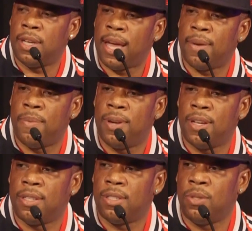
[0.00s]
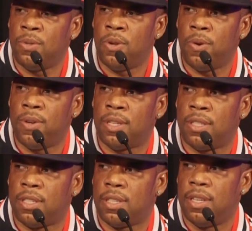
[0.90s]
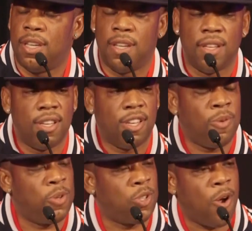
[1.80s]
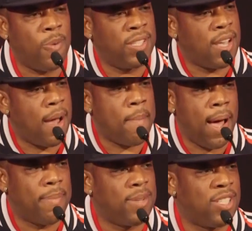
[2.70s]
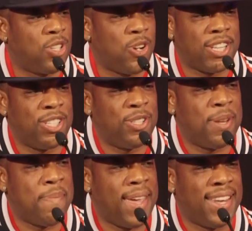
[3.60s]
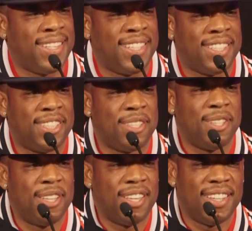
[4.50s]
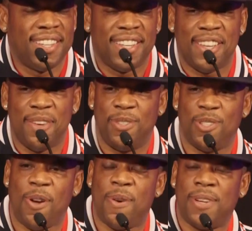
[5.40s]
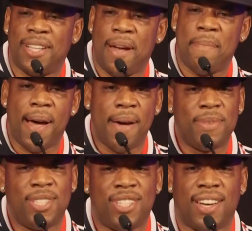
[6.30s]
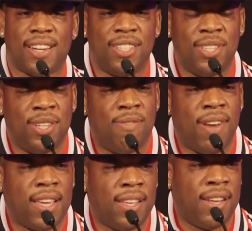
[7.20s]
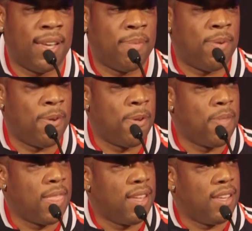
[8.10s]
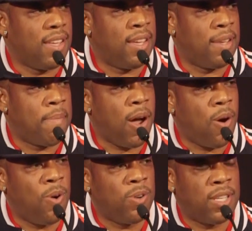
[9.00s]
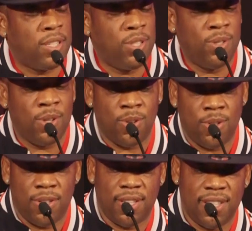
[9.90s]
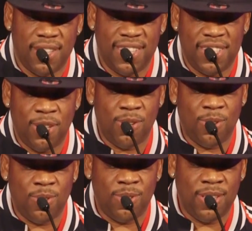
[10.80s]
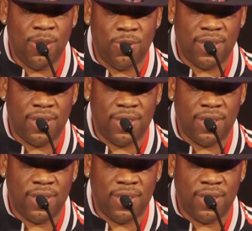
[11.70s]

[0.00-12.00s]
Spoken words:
night one, you notice it was always our mamas talking to the managers. It was always our mamas talking to the record label. And my oldest, you know, she a little, you know,